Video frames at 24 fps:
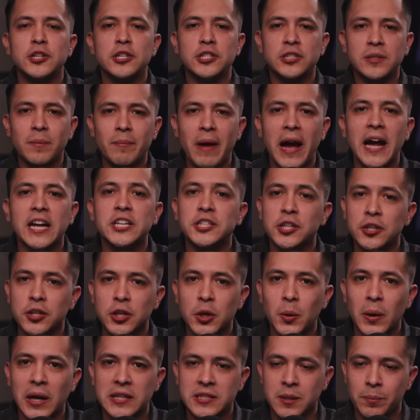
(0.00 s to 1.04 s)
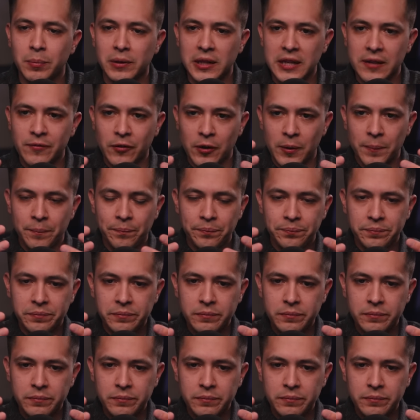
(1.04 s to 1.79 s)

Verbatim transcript: Just imagine you as a believer